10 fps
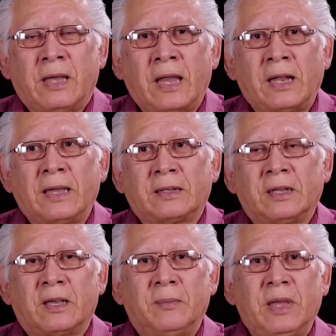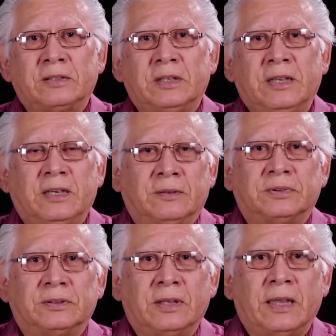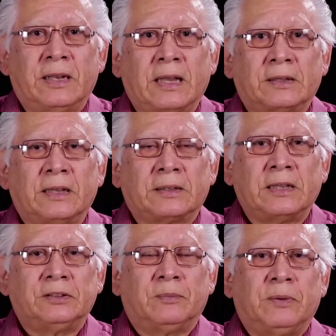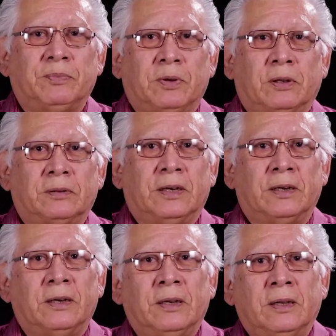I like the Comanche hymns, and I think they should be put on there.